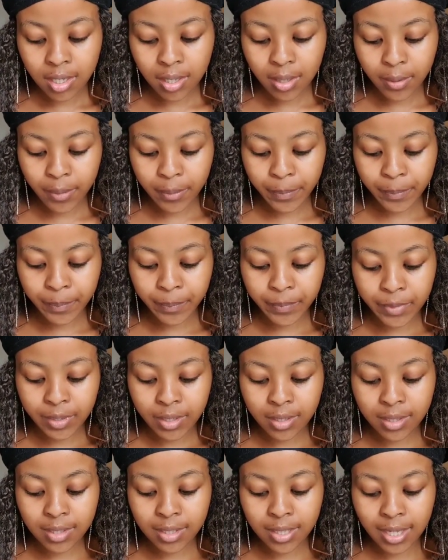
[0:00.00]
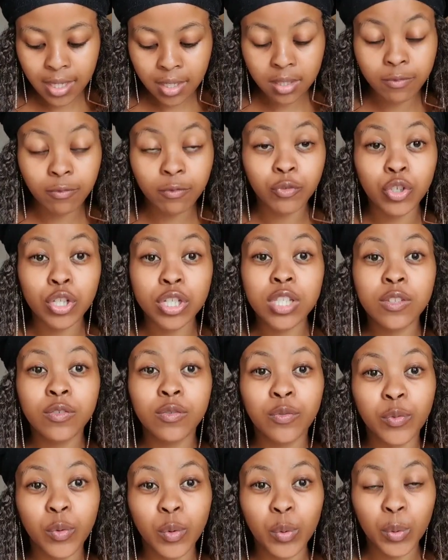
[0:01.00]
um, take verse
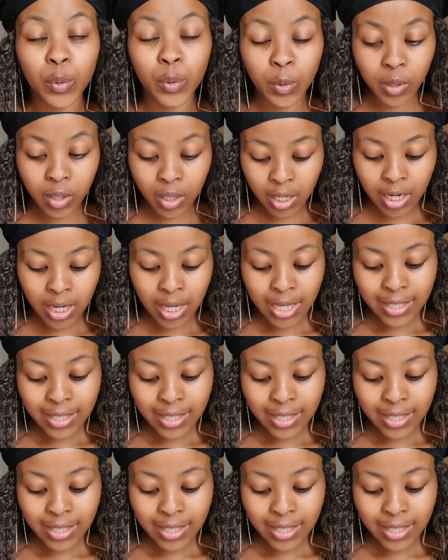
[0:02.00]
4